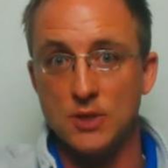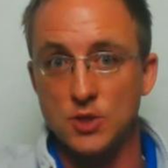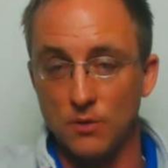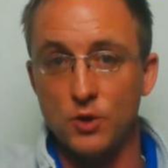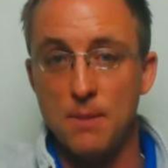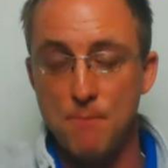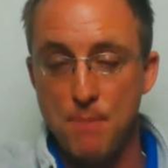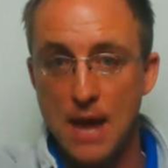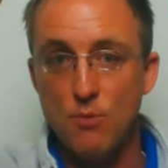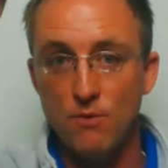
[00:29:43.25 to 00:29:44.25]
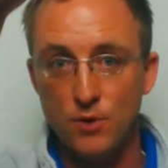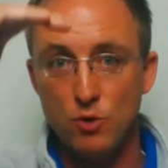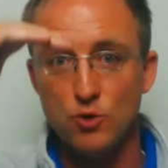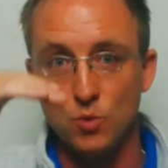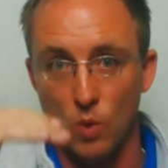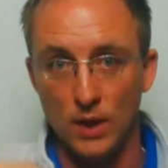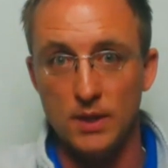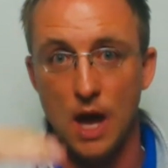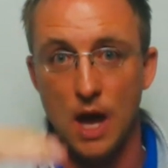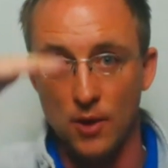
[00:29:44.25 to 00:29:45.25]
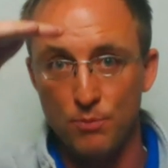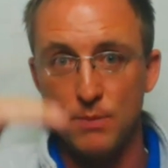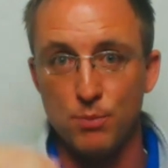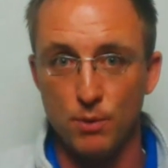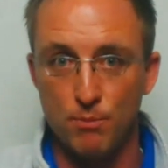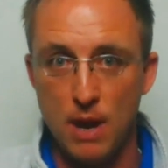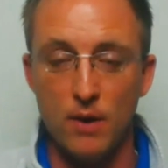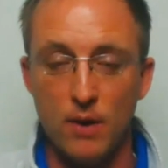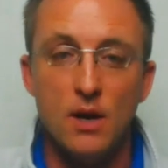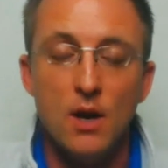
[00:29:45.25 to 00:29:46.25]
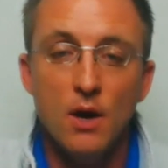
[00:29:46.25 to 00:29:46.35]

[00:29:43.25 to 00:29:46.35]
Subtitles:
So if you get bad reviews, you want other people to bury it.